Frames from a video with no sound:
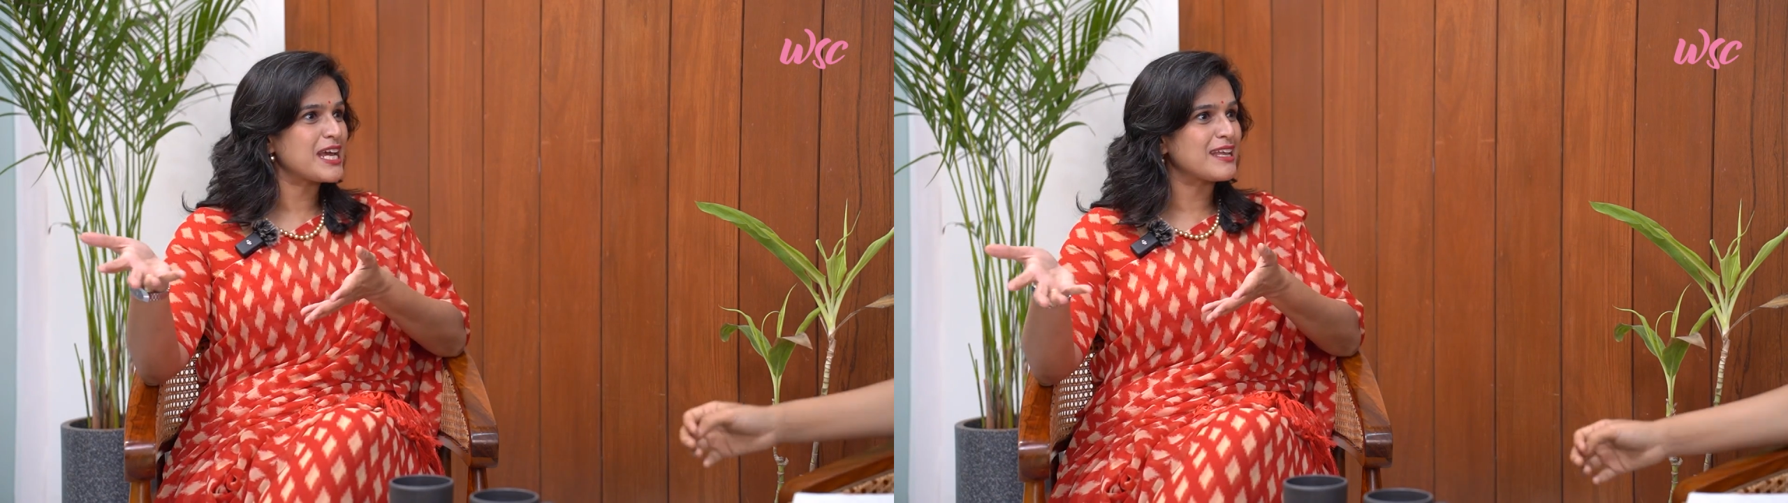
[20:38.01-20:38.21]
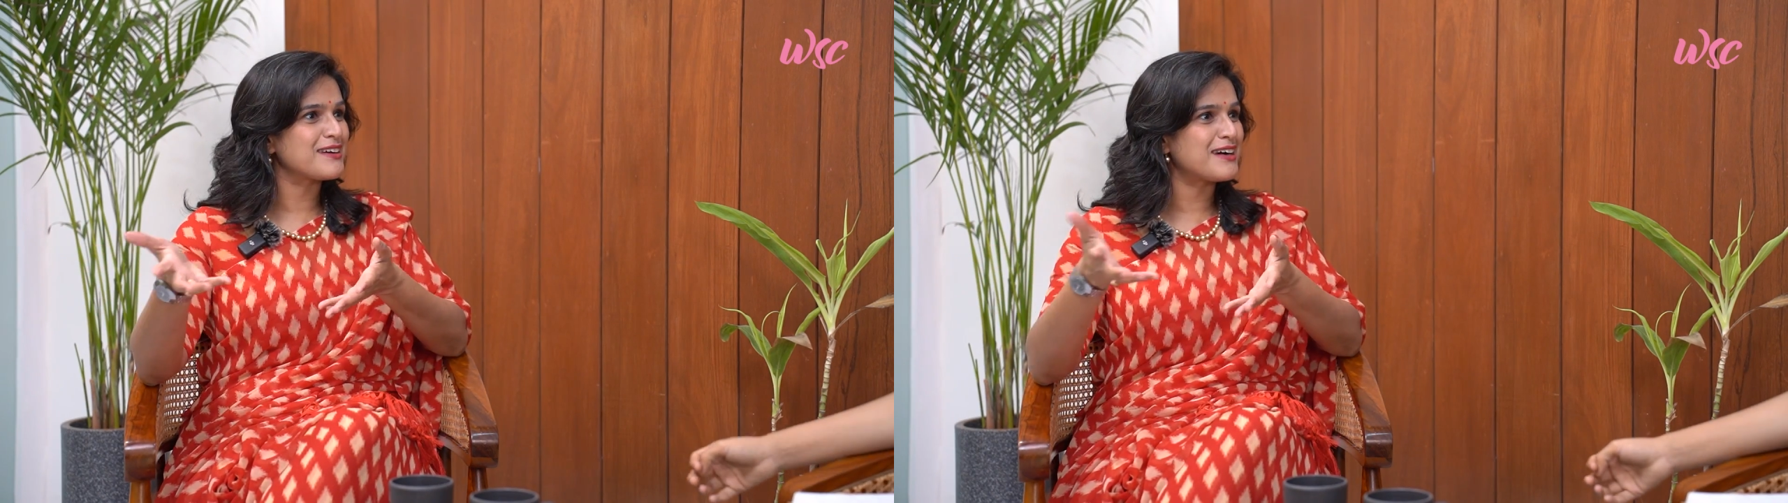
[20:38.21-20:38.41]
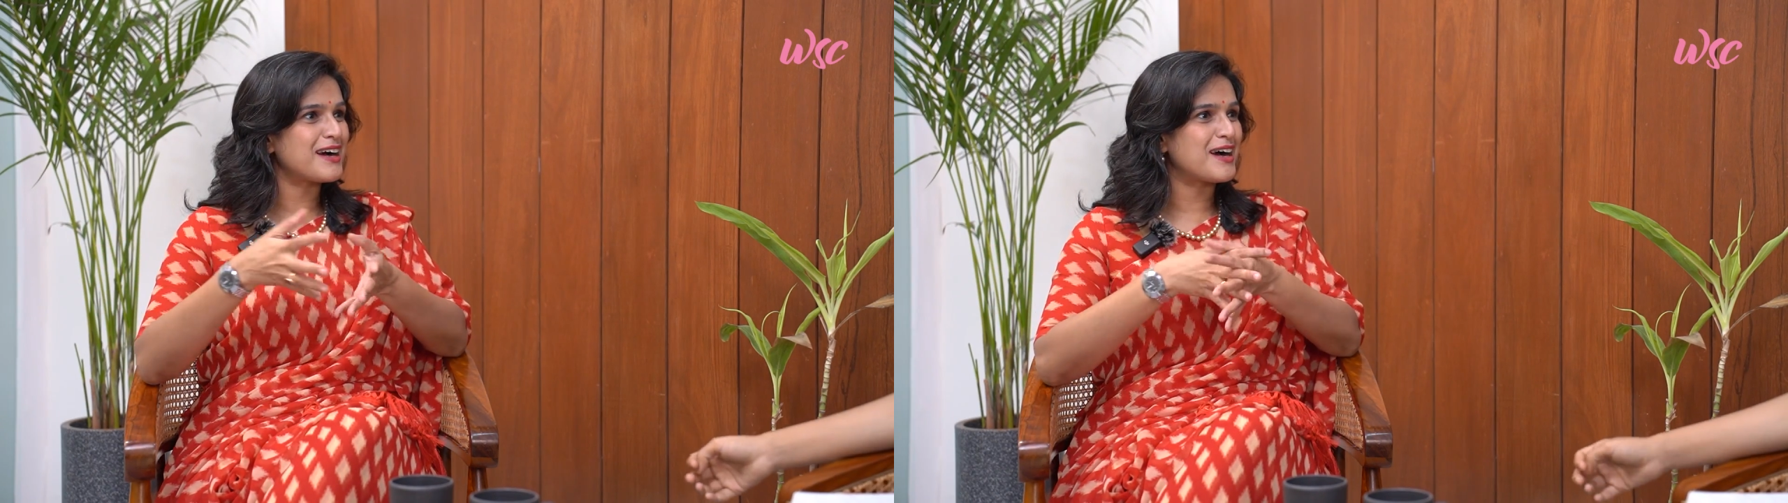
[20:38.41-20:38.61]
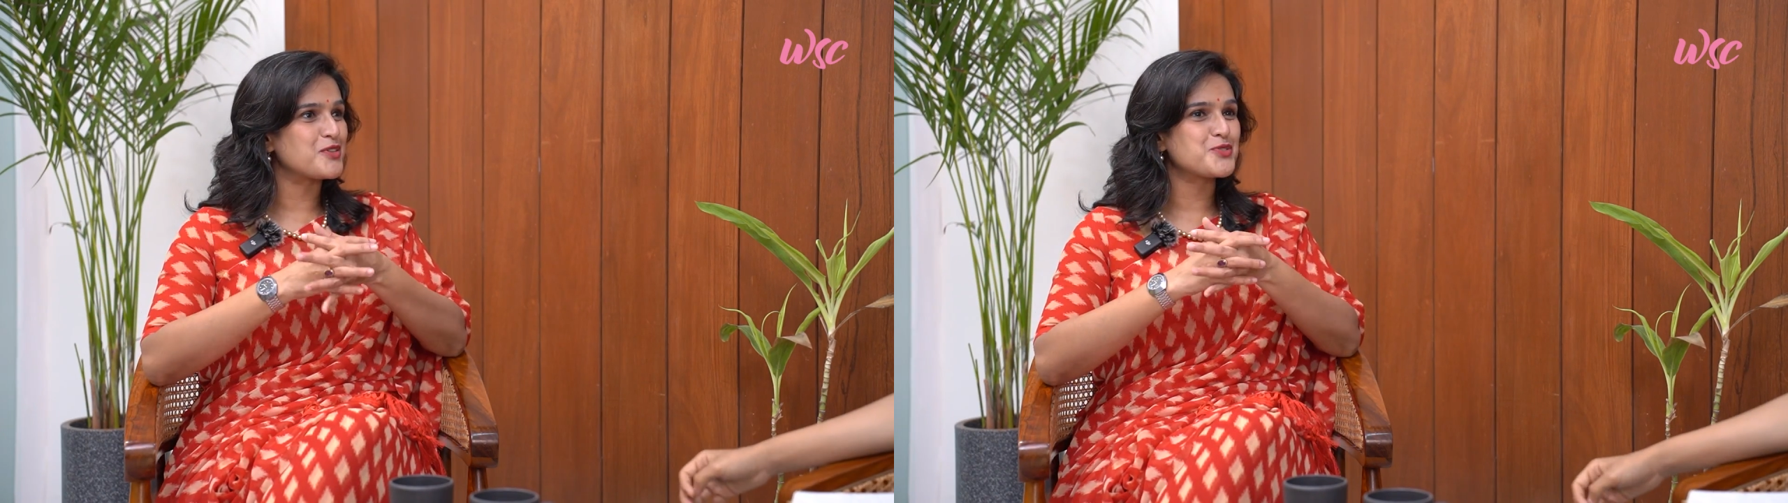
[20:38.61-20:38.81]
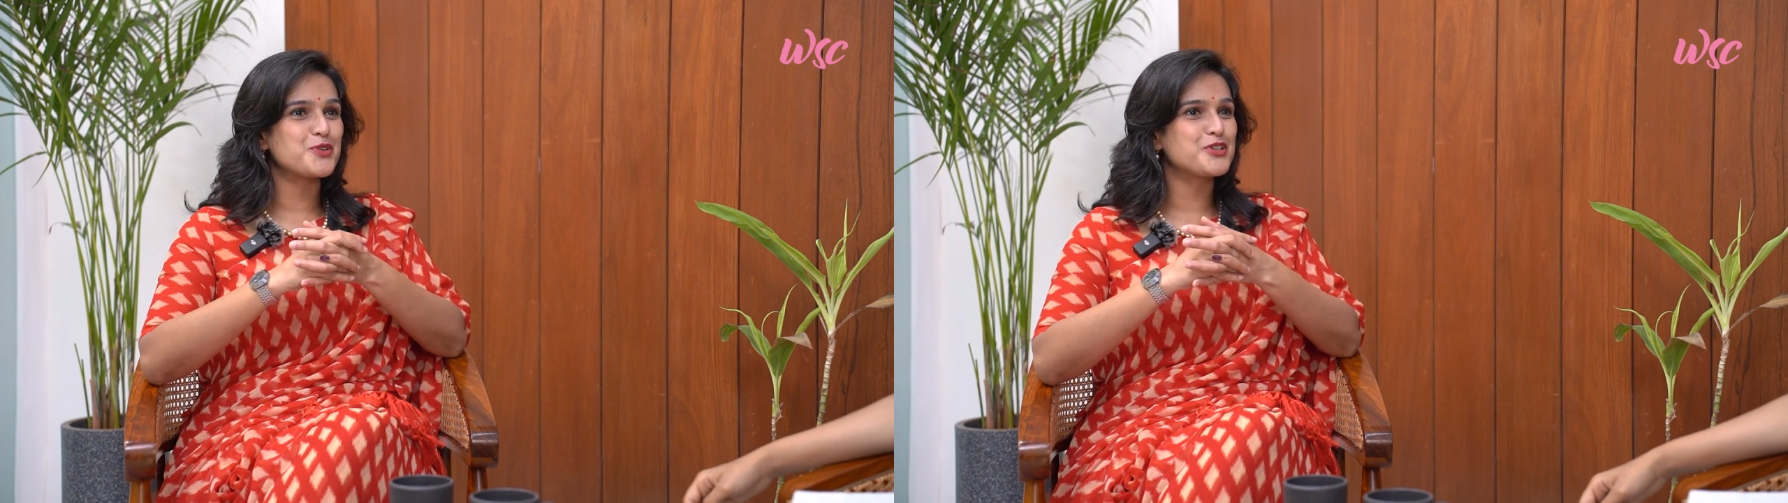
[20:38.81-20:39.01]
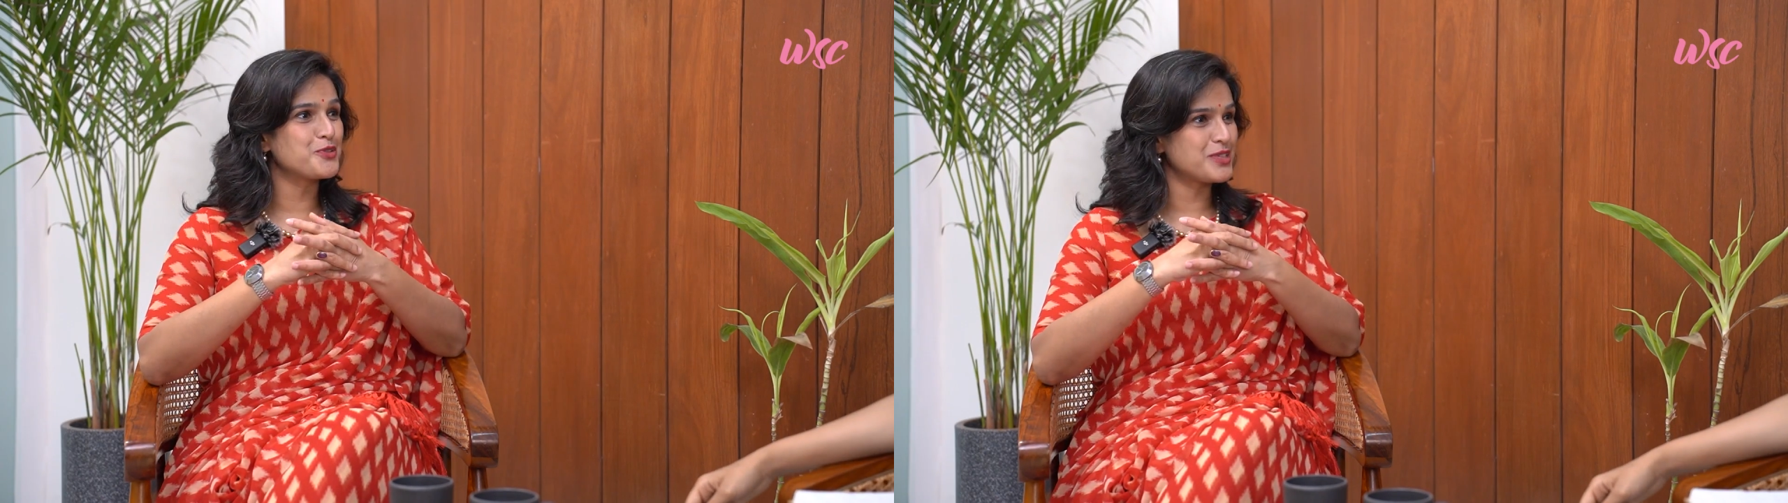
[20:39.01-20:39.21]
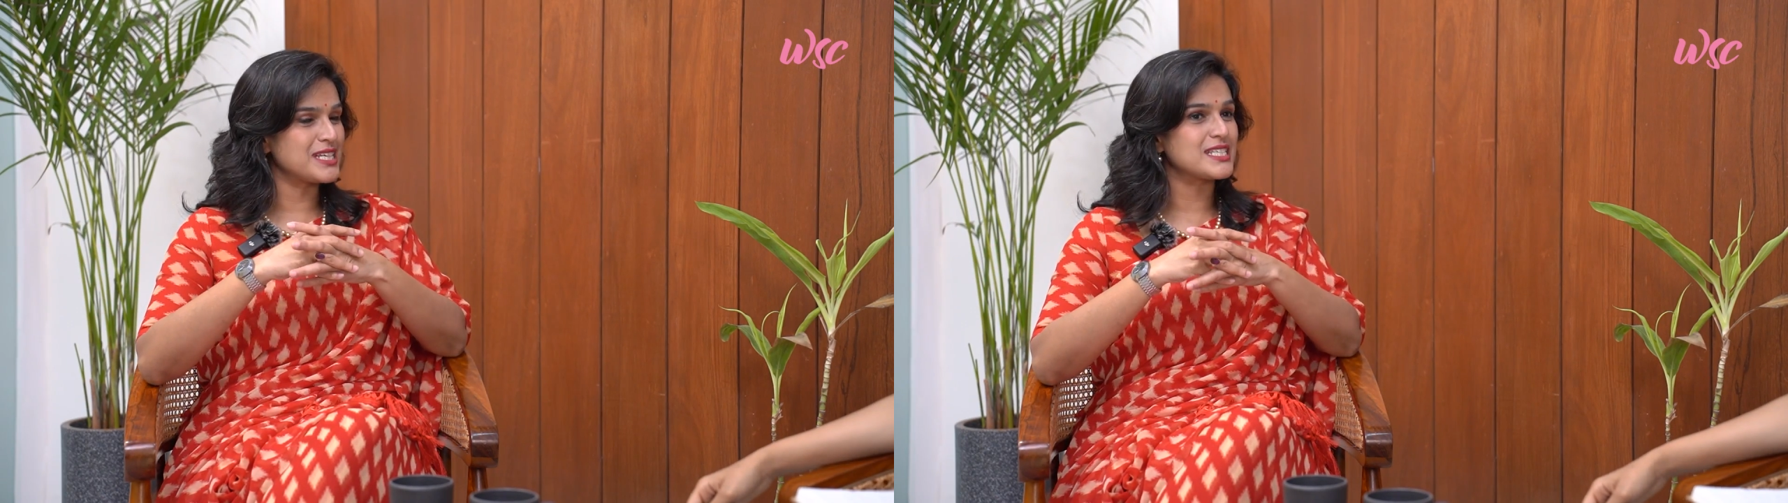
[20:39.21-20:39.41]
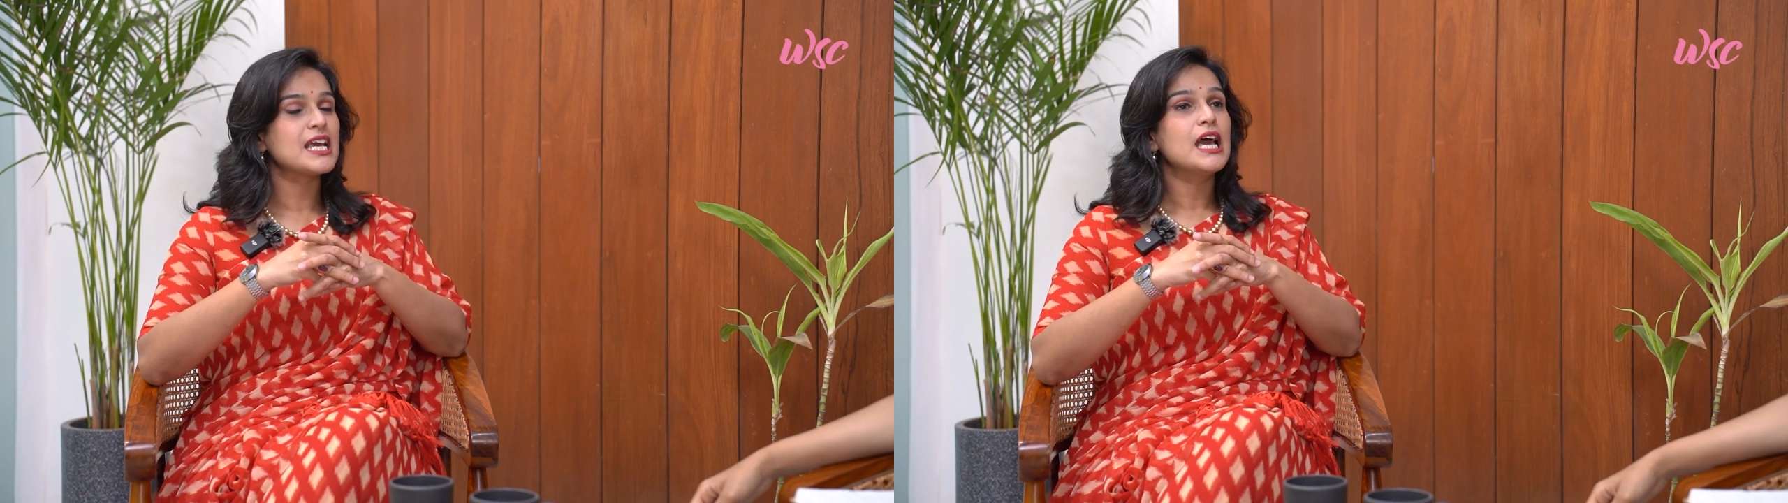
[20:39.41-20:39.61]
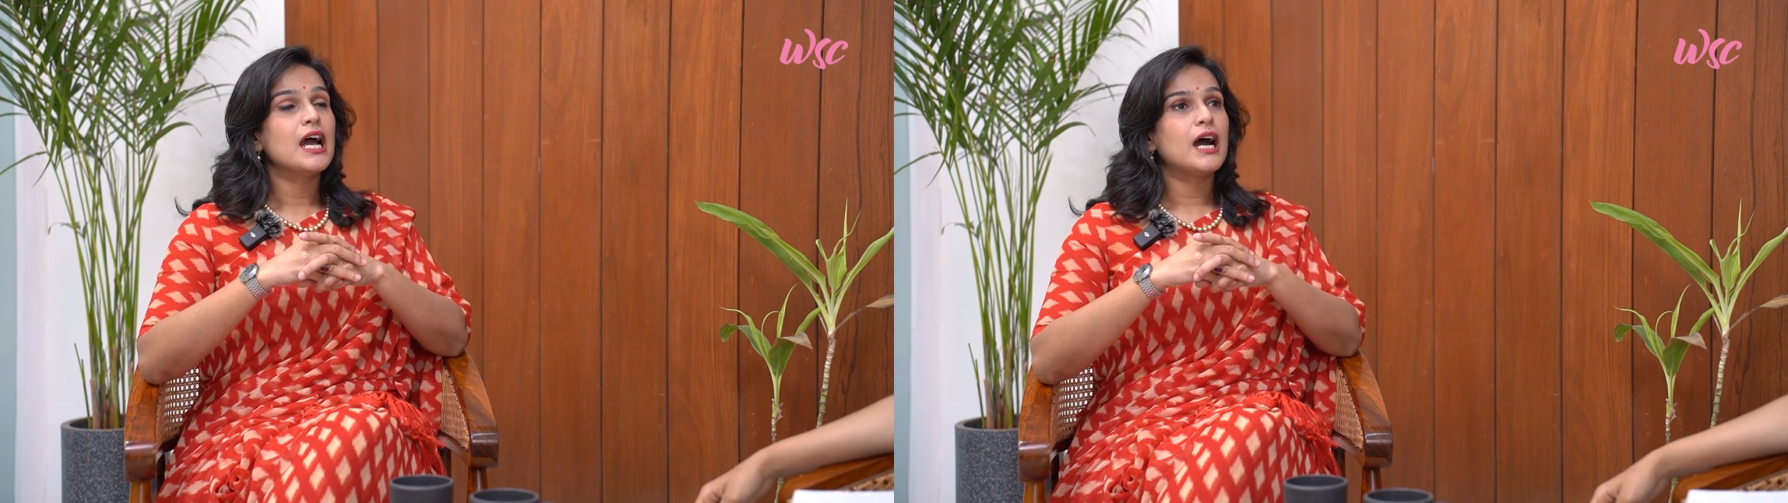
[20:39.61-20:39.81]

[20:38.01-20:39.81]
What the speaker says: share the household duties.